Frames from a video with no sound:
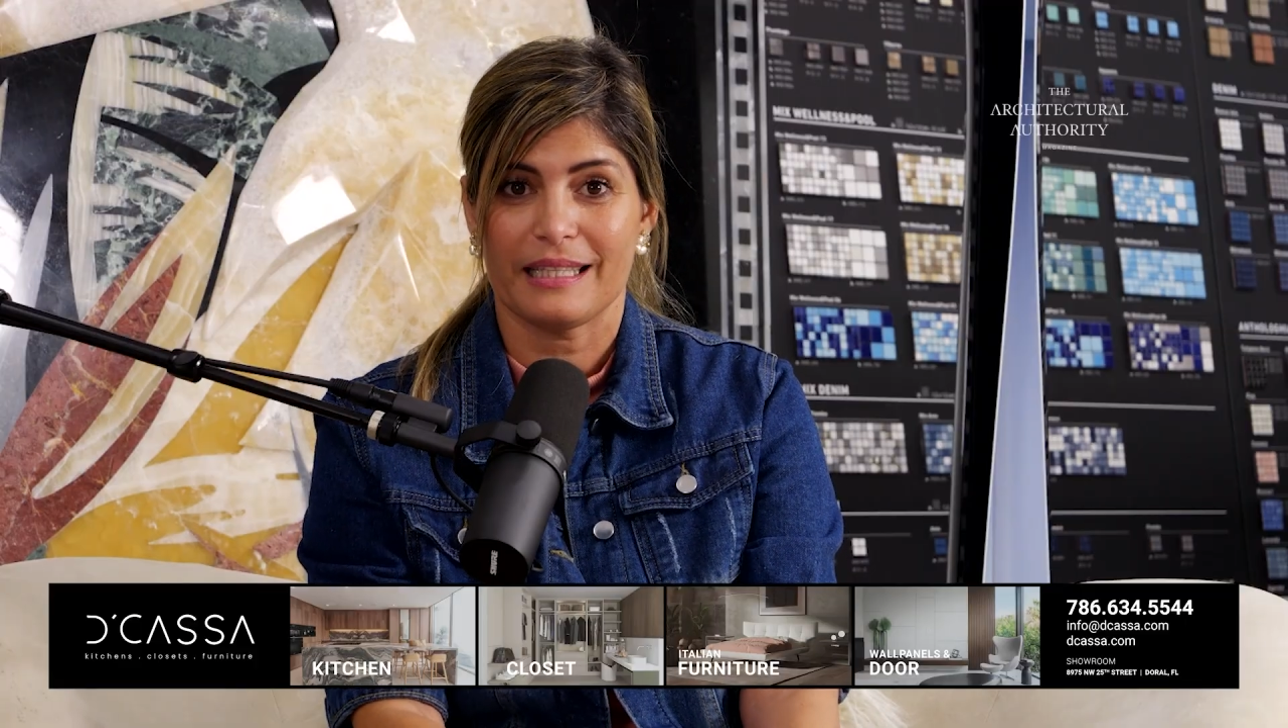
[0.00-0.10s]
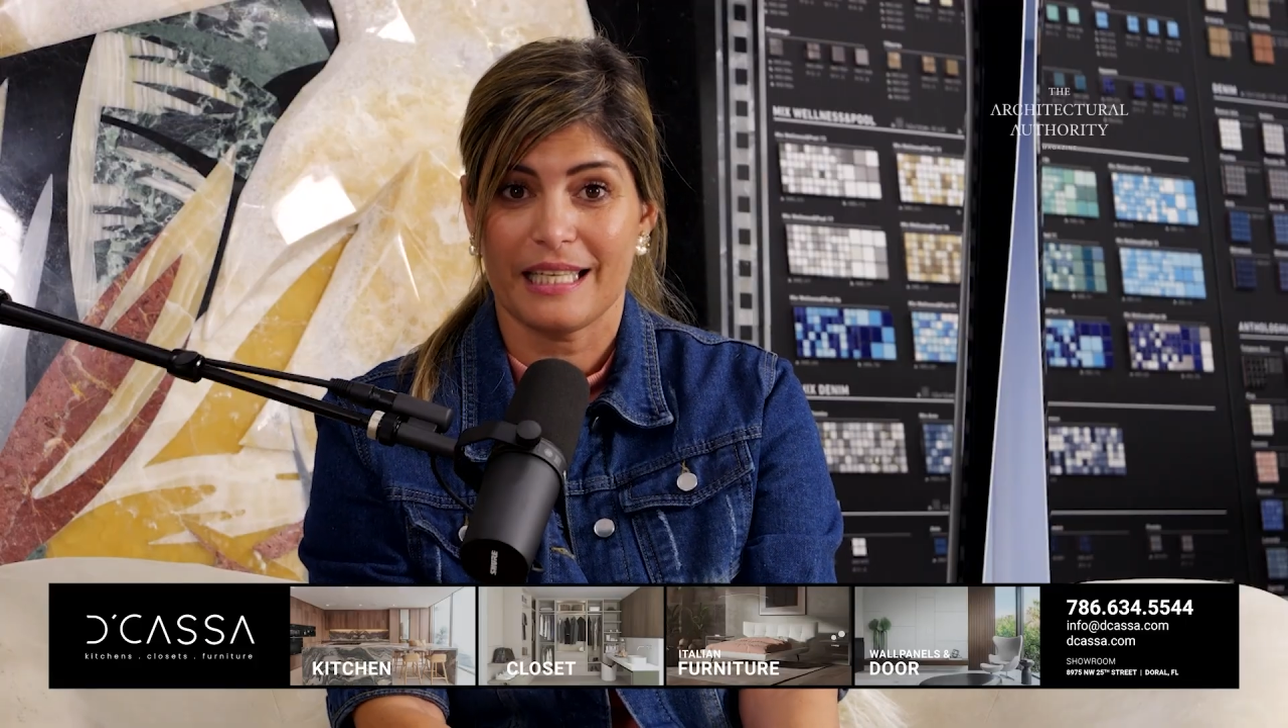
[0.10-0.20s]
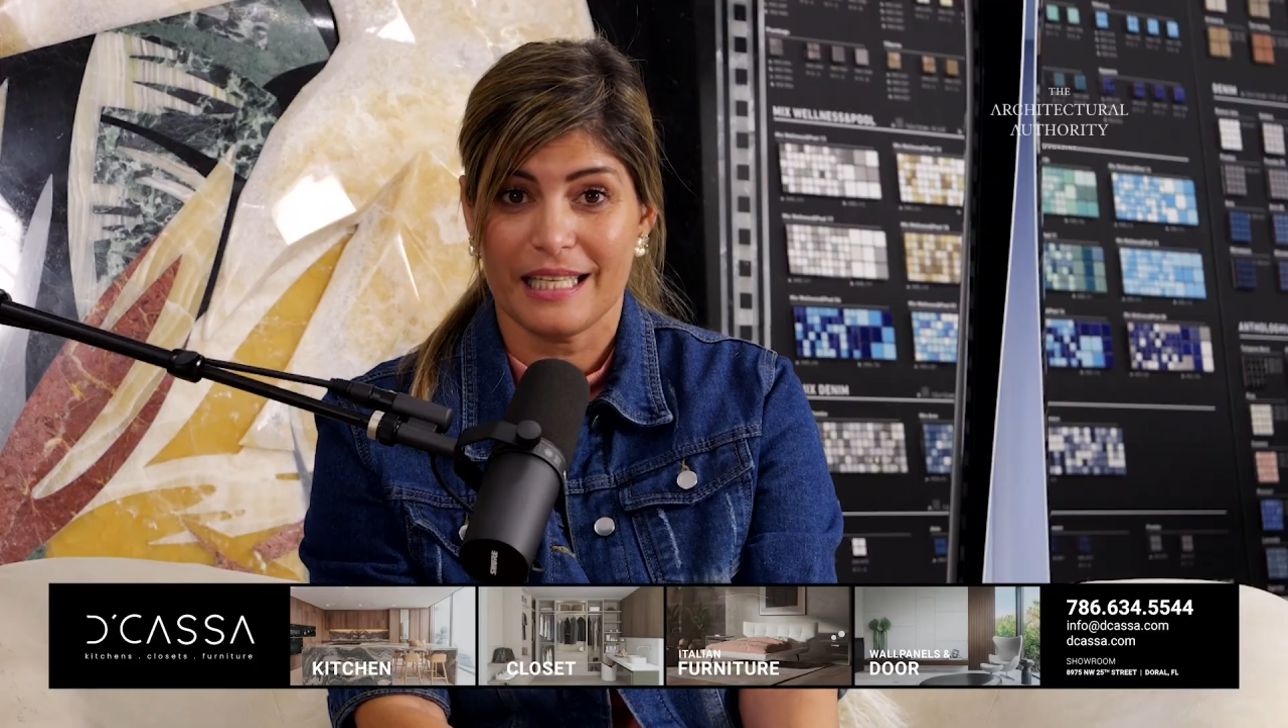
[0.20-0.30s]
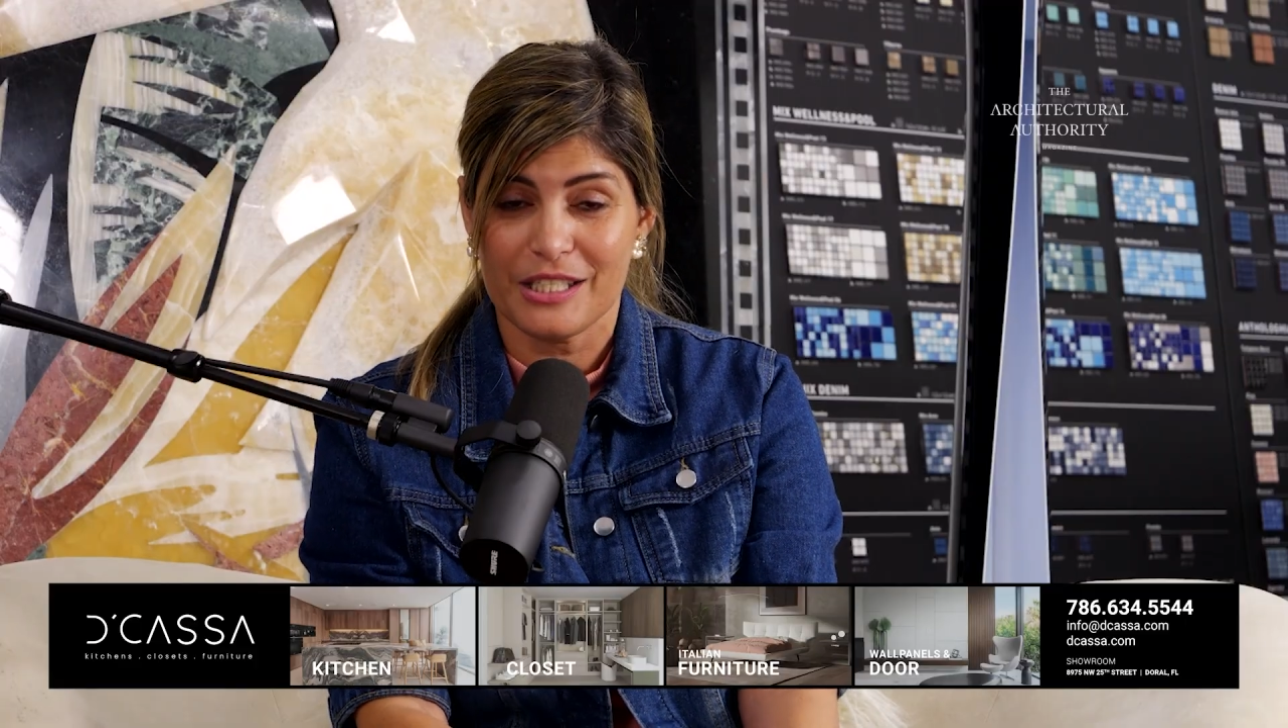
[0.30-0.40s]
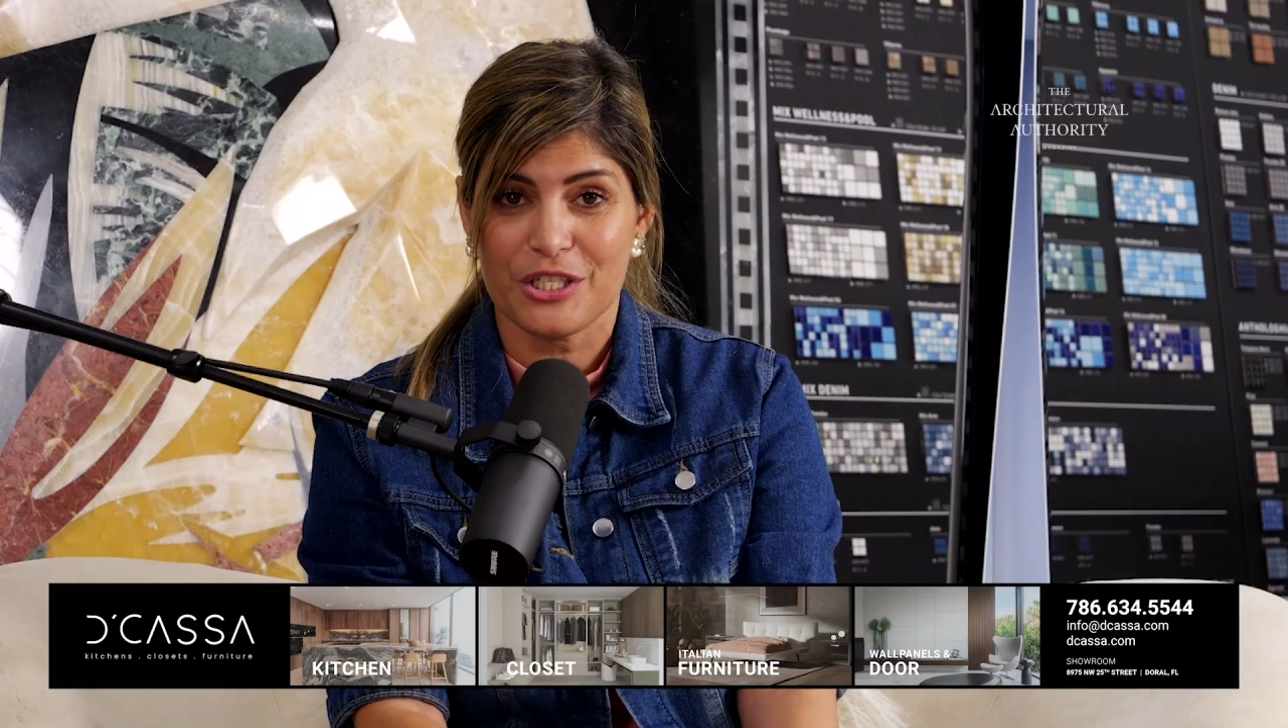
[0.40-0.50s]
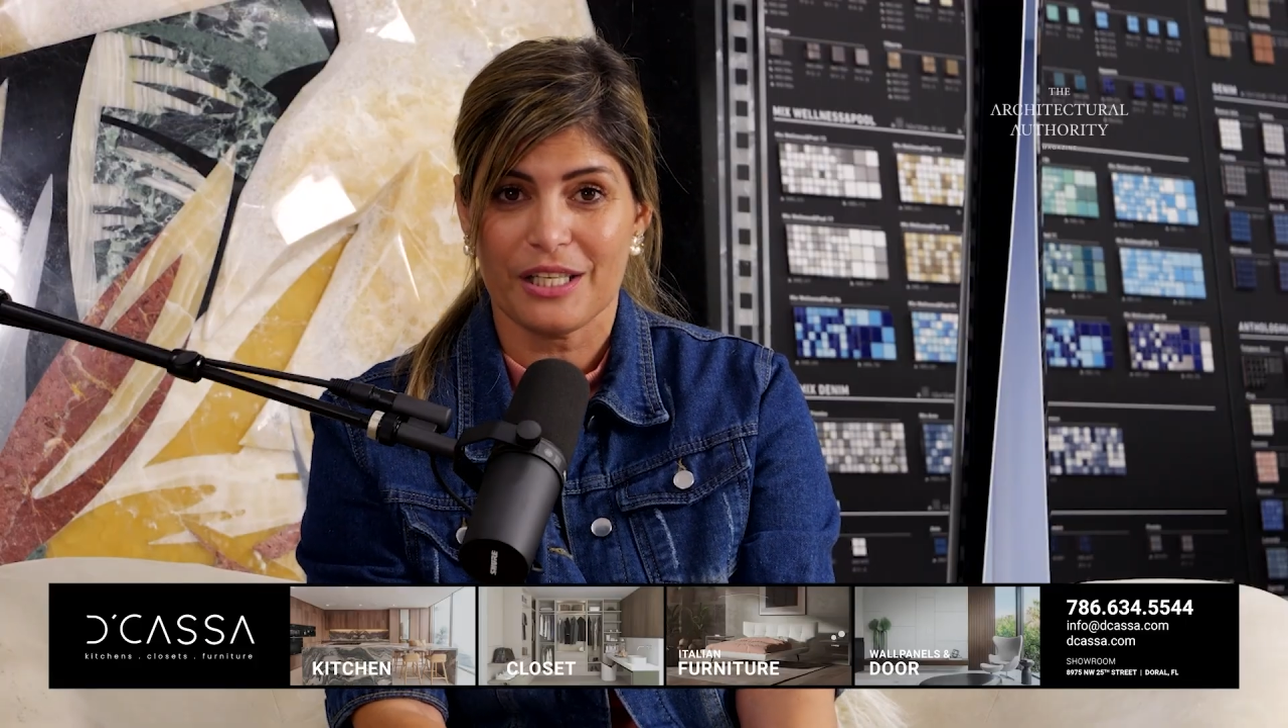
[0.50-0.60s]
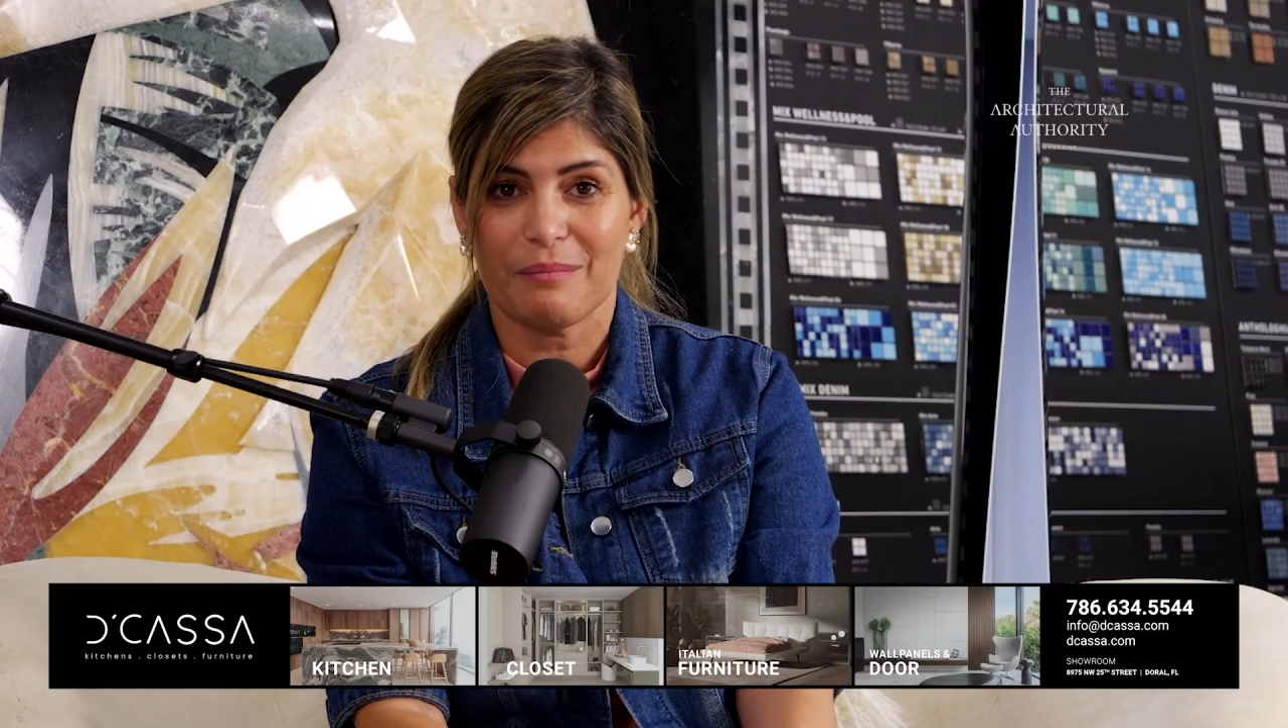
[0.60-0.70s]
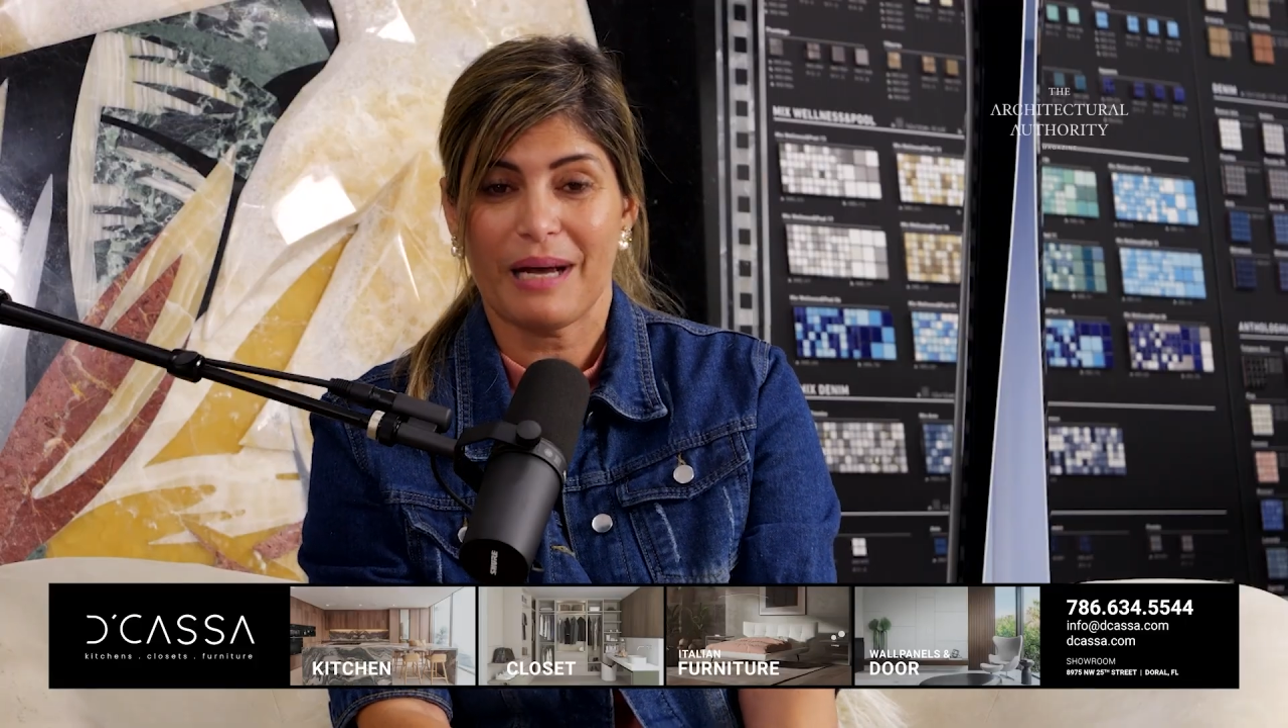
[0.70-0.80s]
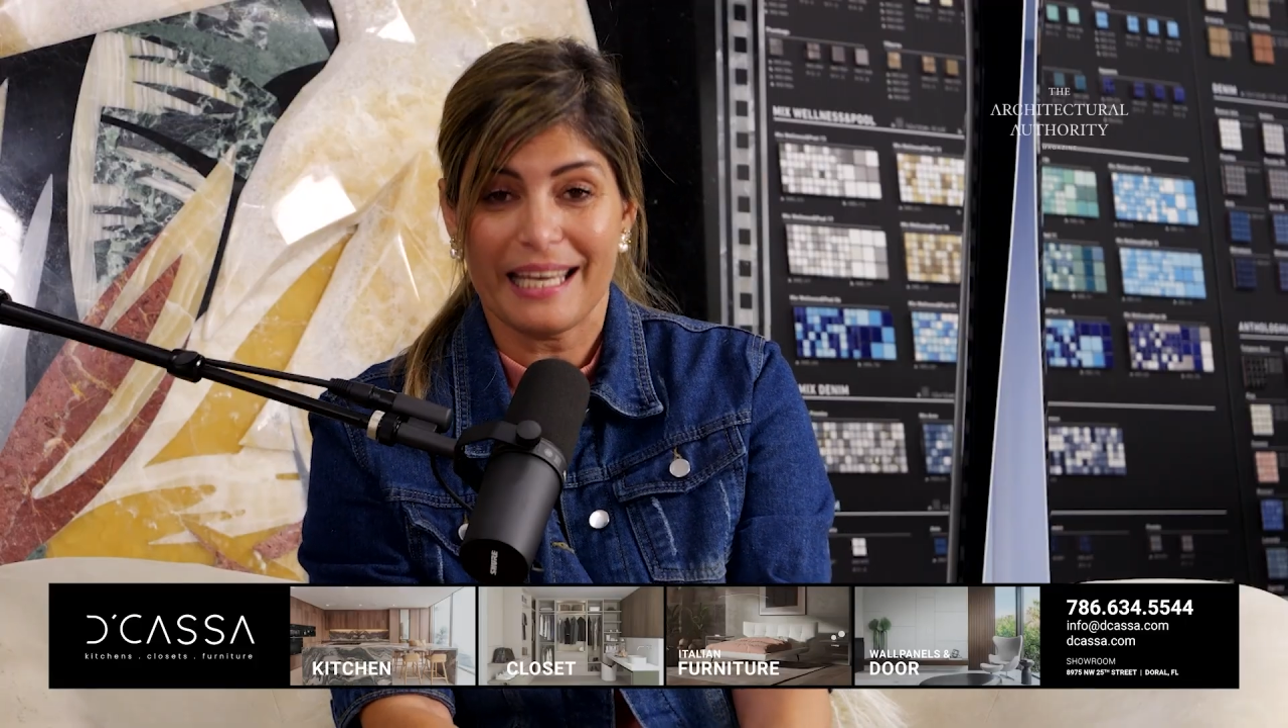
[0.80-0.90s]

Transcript: Kitchen